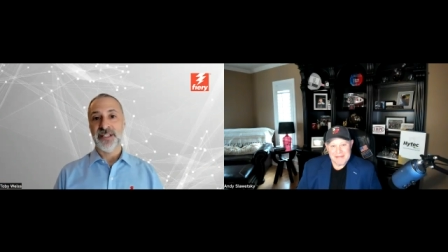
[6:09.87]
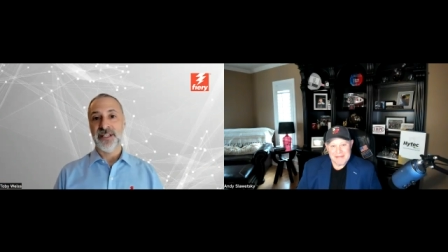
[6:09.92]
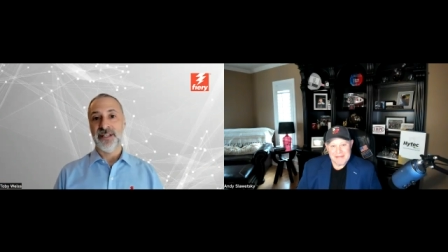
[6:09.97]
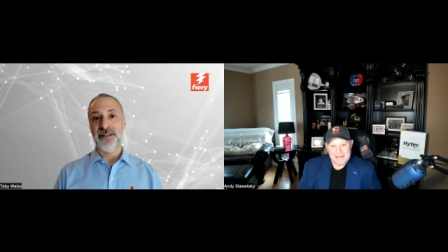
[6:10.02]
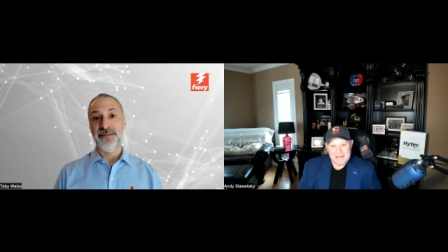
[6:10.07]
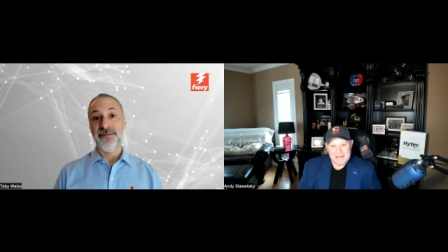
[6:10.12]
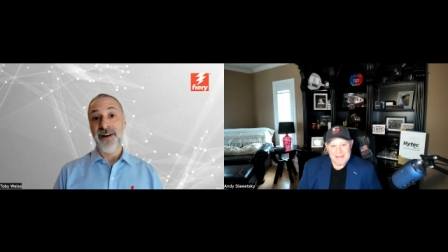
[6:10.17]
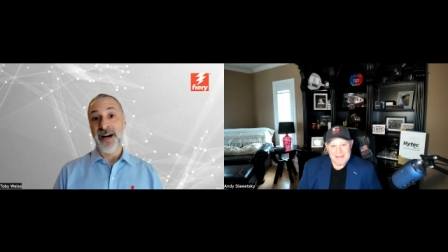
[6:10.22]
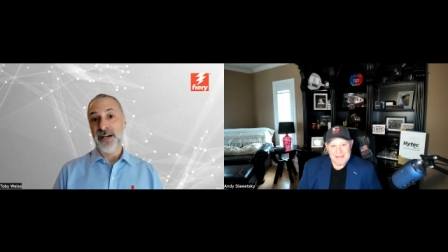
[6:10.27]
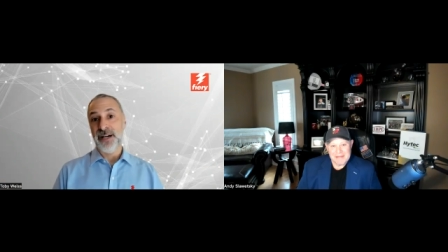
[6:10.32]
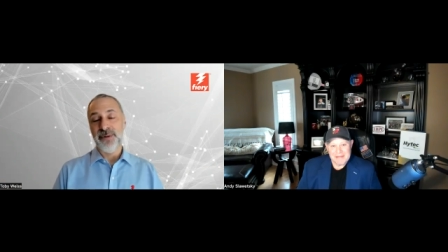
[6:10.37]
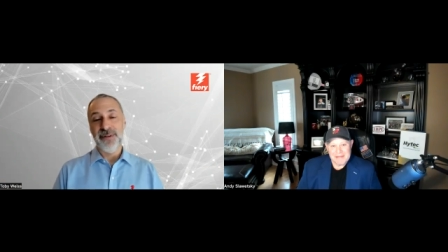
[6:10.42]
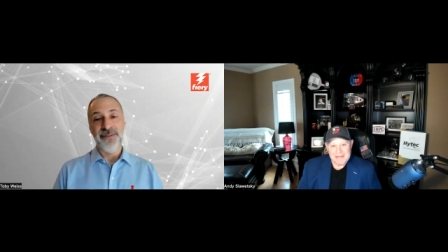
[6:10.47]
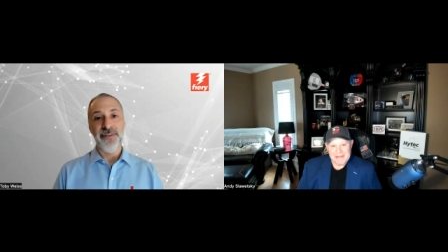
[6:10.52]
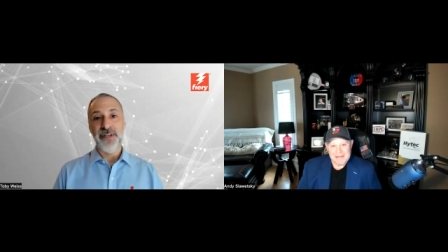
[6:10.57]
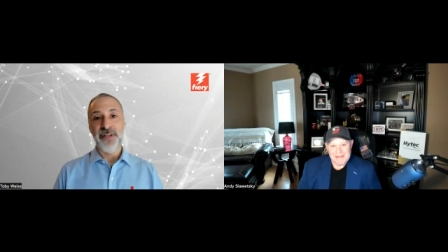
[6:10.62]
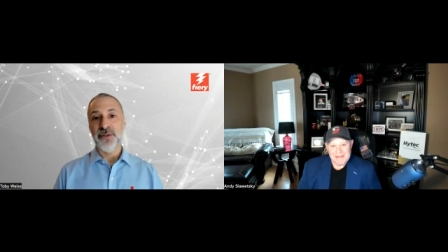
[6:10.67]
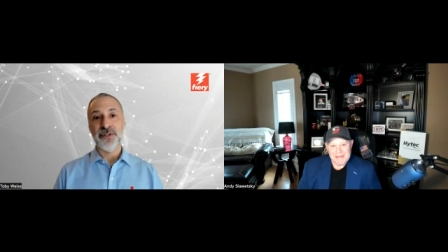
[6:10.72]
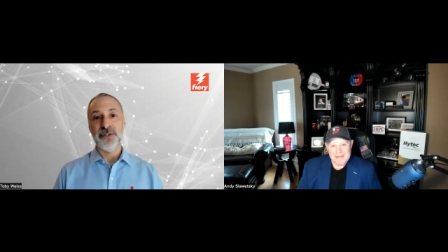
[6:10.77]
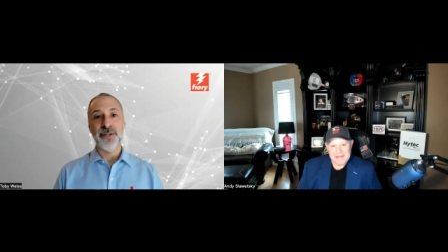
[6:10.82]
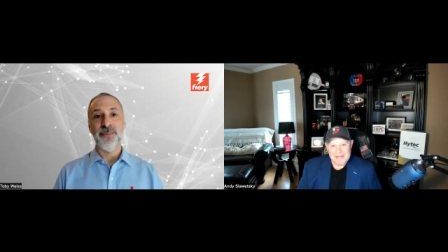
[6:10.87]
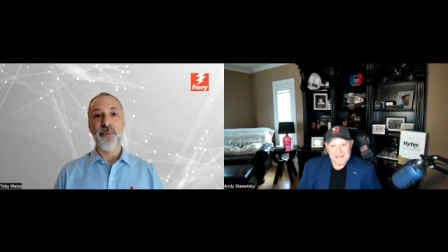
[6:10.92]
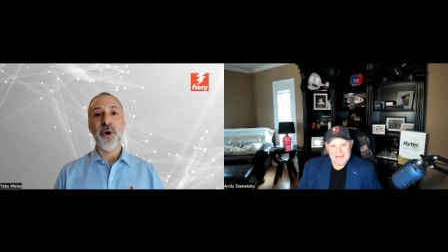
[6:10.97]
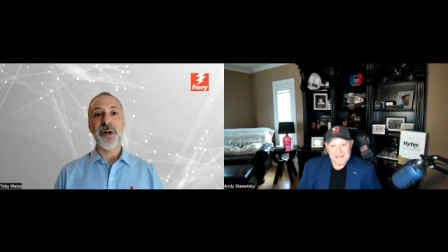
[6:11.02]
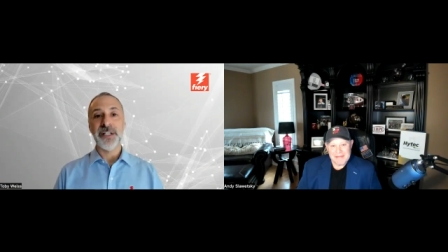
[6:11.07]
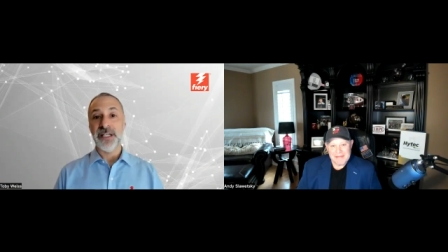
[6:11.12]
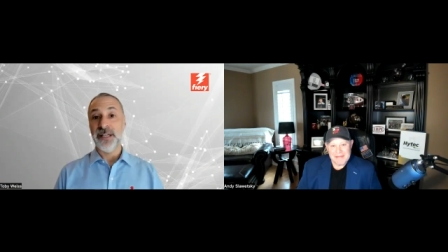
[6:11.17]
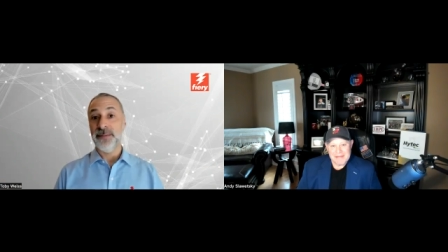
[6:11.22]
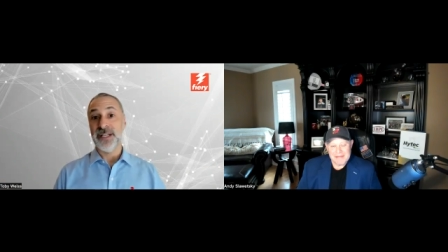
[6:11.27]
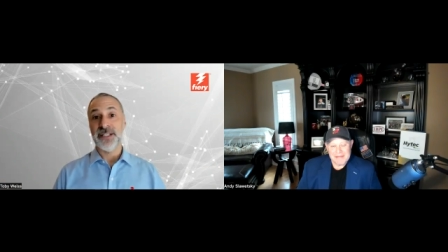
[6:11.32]
and the Fiery field support
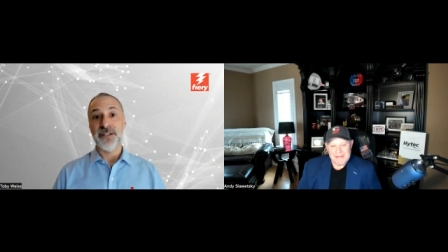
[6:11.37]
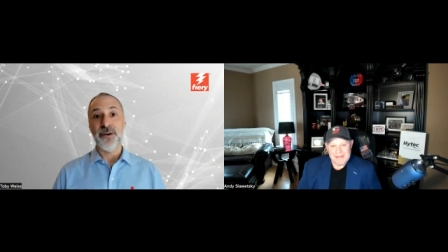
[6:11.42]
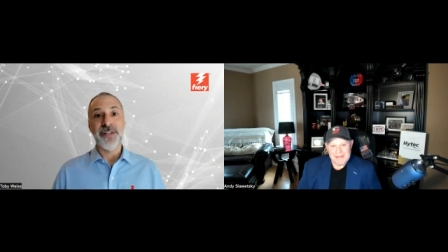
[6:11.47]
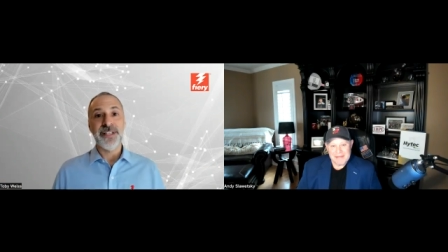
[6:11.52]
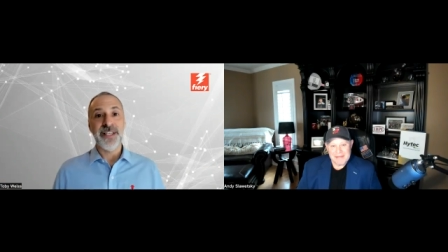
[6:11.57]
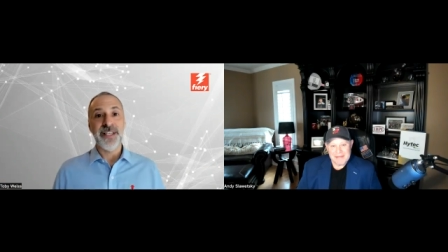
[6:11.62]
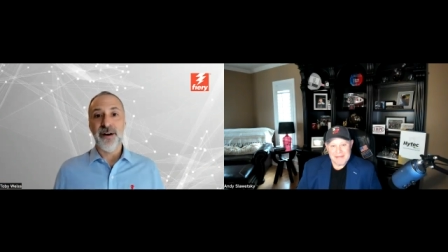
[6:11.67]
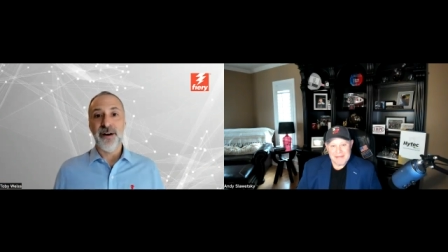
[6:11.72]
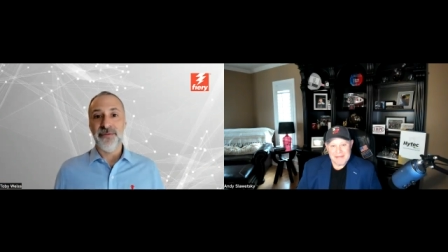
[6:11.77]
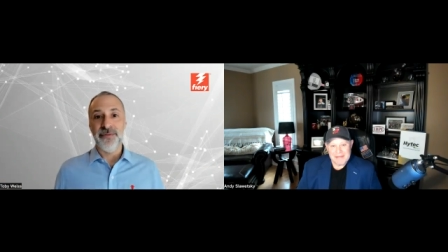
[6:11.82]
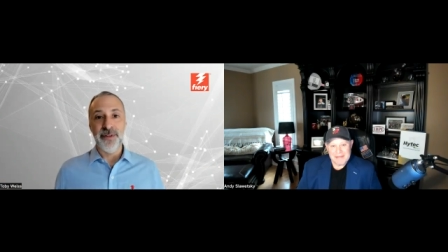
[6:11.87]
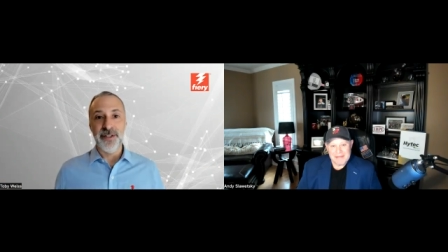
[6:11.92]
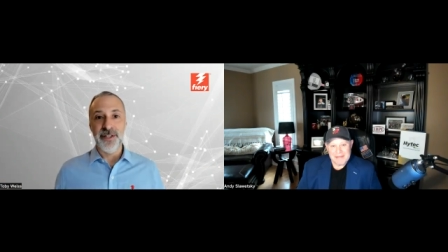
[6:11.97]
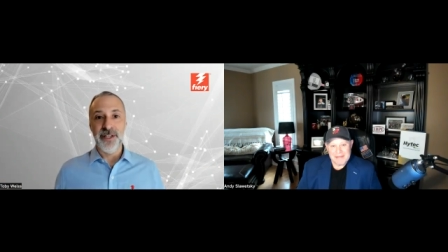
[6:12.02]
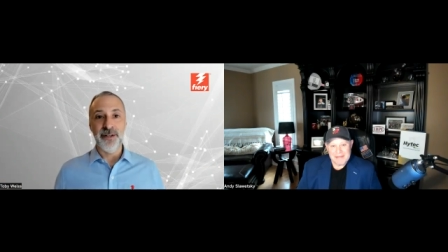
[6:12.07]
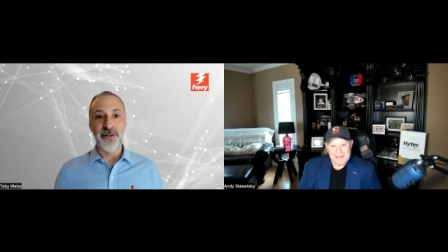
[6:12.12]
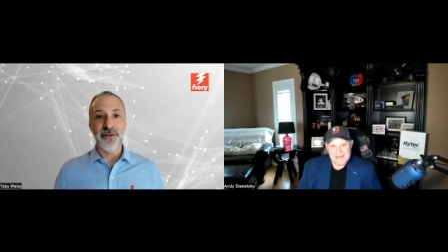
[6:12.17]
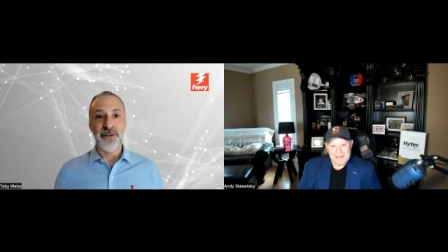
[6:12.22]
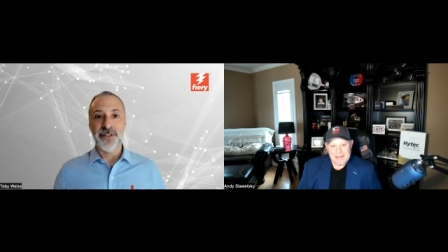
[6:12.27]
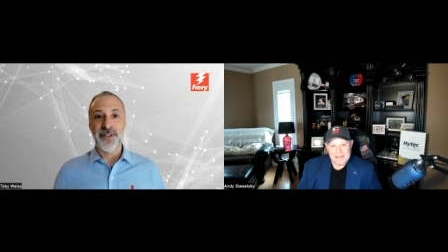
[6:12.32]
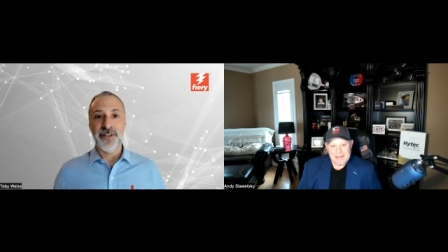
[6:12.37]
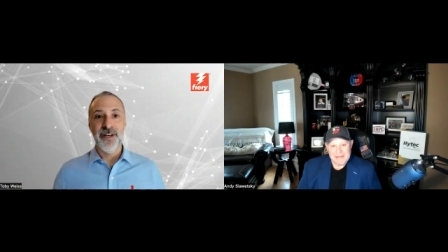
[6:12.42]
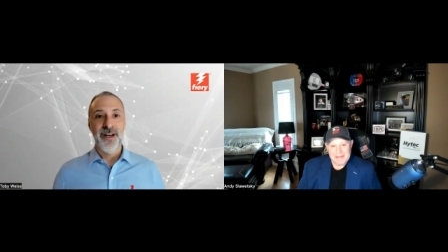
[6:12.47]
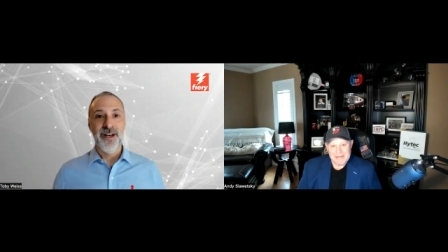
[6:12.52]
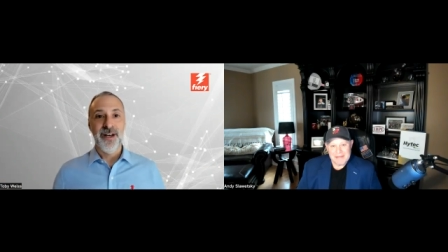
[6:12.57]
team that's always there for the dealers.